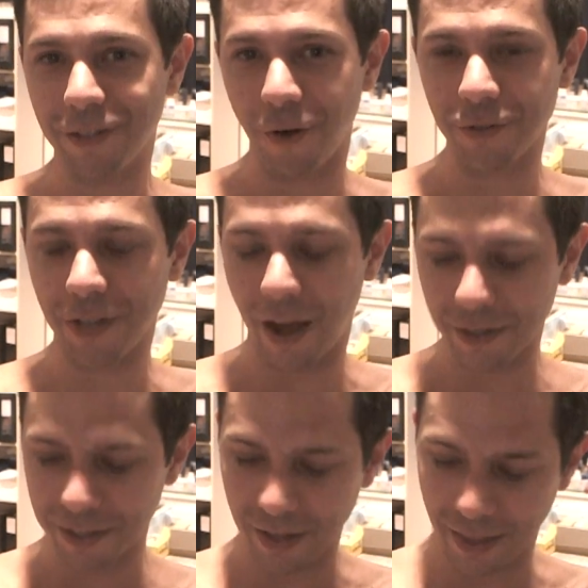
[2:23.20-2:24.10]
toe
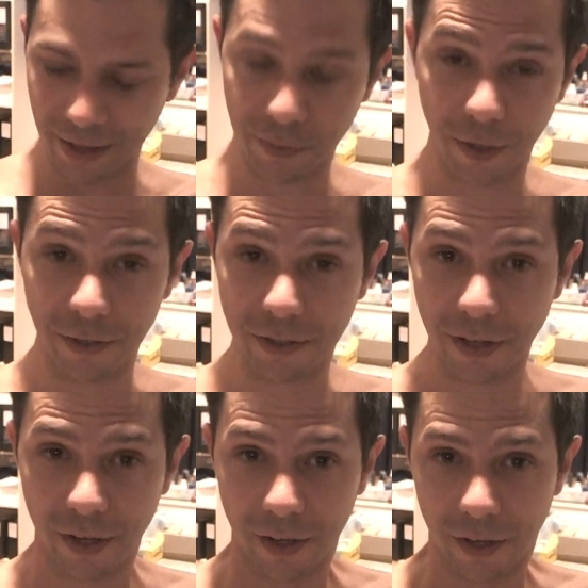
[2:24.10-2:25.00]
socks, and that's because
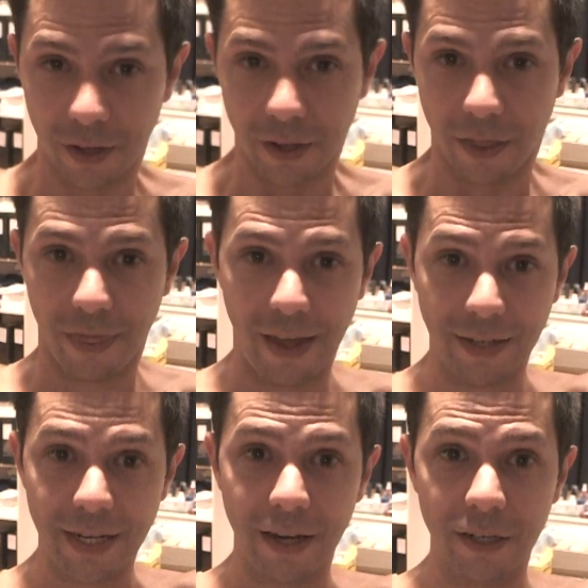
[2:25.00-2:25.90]
they
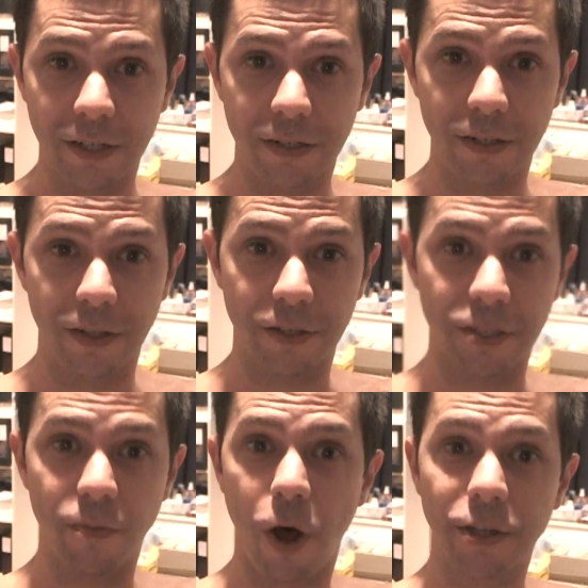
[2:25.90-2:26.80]
tend the
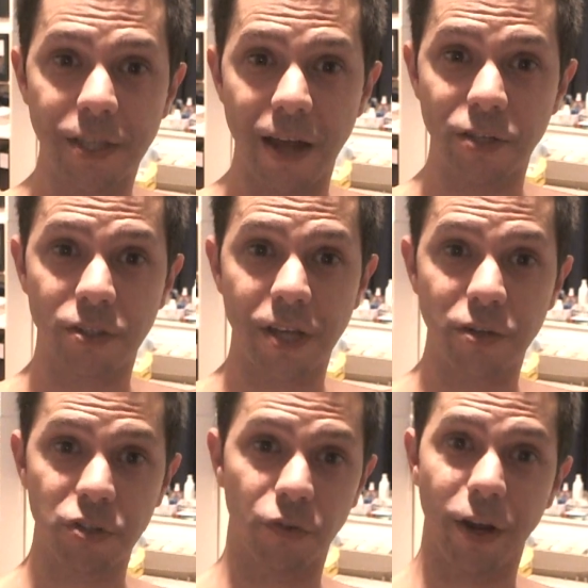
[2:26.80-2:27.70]
small size
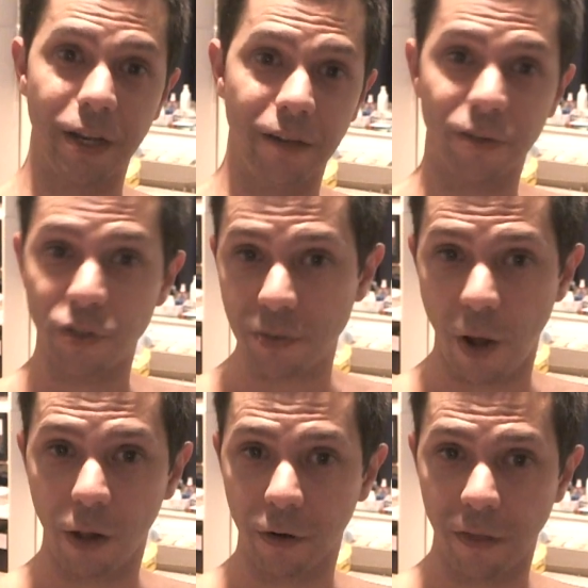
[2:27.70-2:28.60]
tends to run even
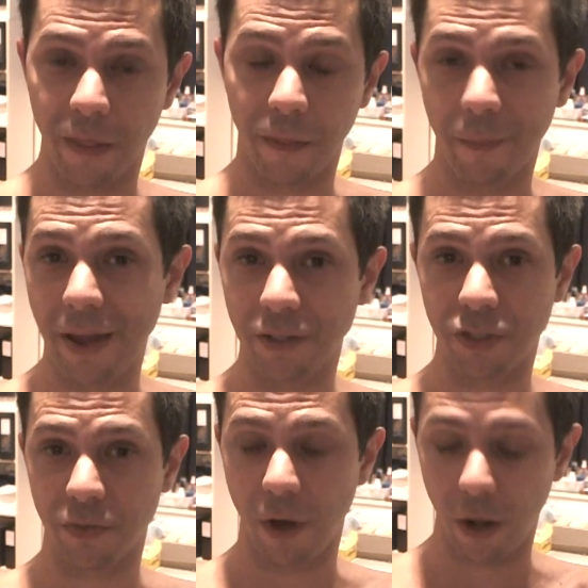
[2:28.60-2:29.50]
smaller than the men's
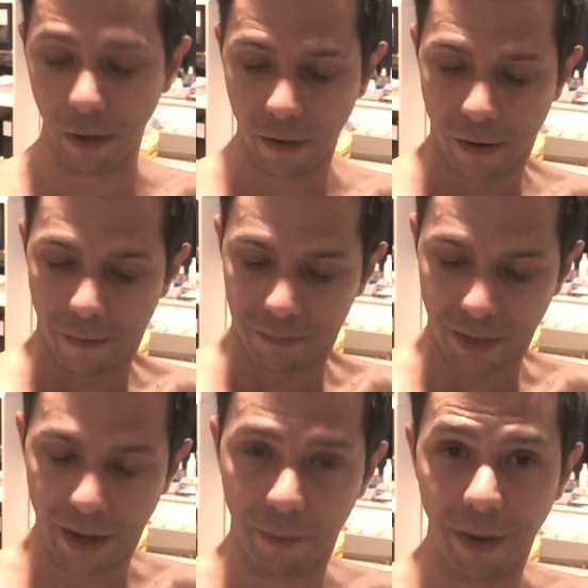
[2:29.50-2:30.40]
small,
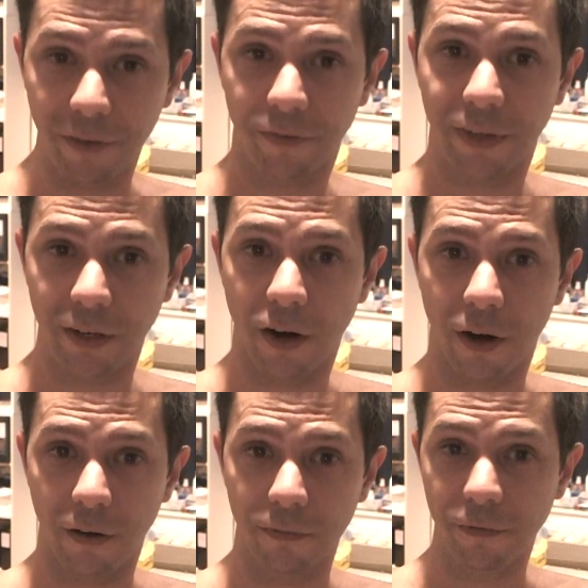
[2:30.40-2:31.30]
and my feet
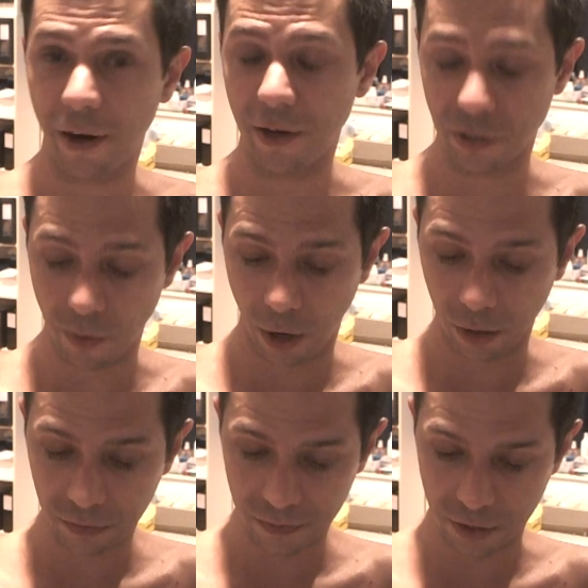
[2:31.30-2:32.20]
are very
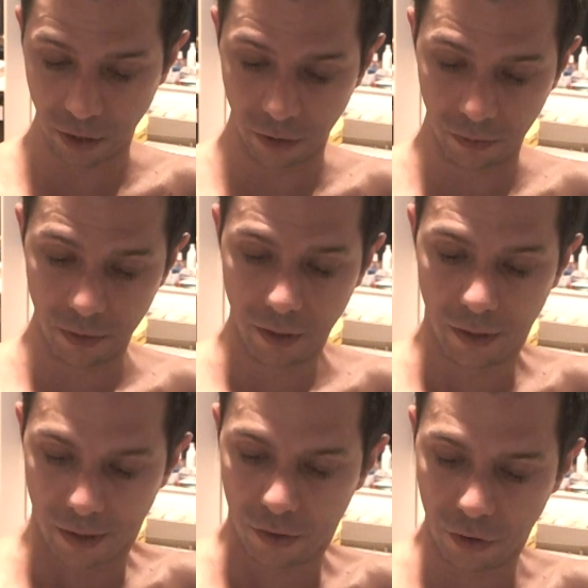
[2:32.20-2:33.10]
small, so
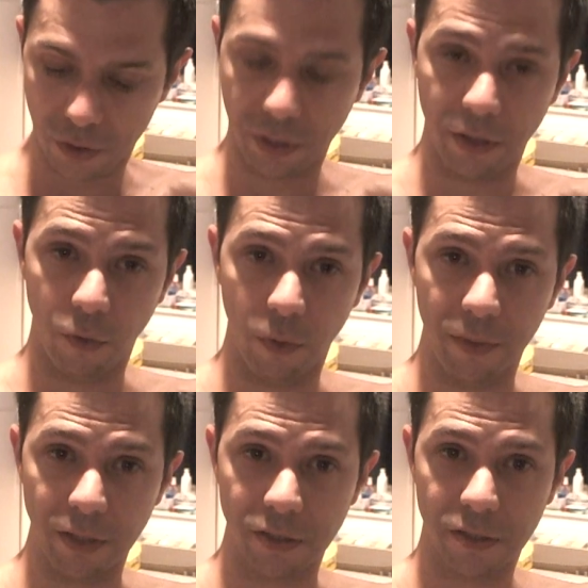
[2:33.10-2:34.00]
usually the
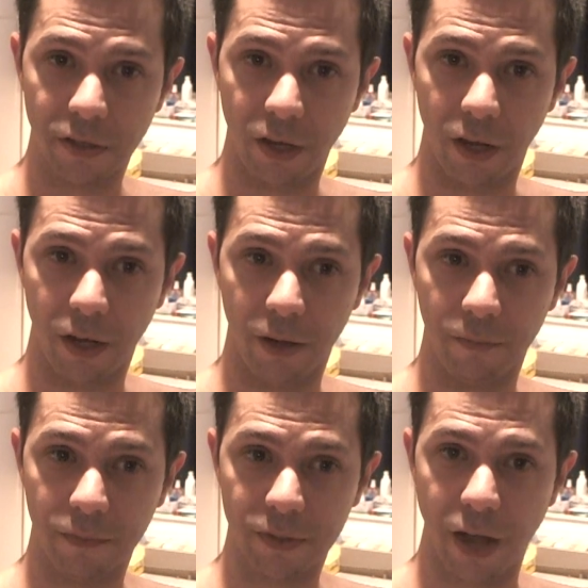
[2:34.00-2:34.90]
women's uh,
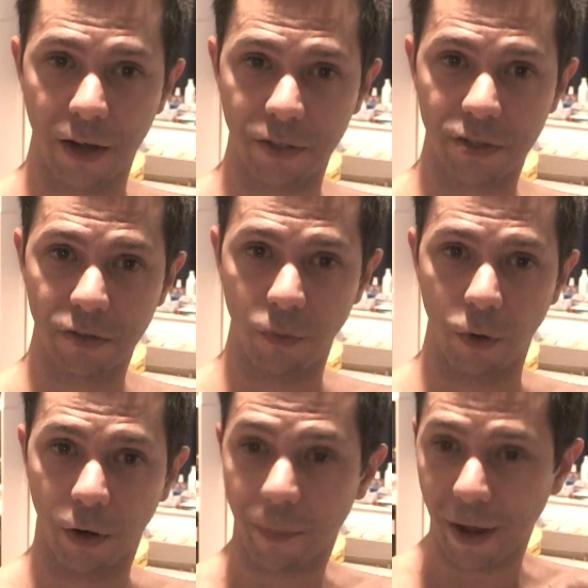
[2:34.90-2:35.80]
socks
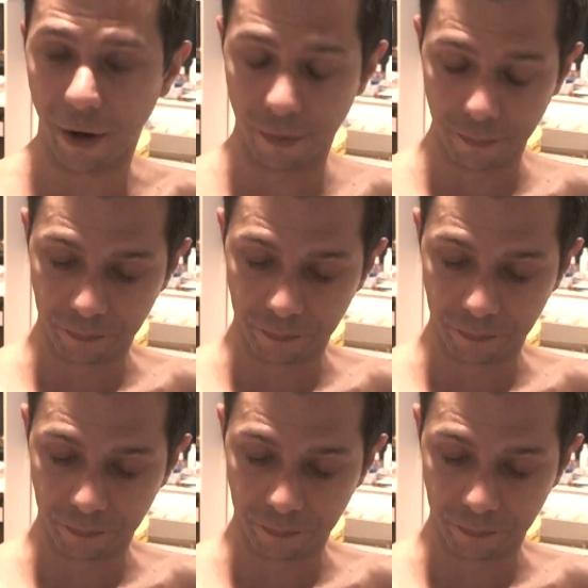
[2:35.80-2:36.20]
work better.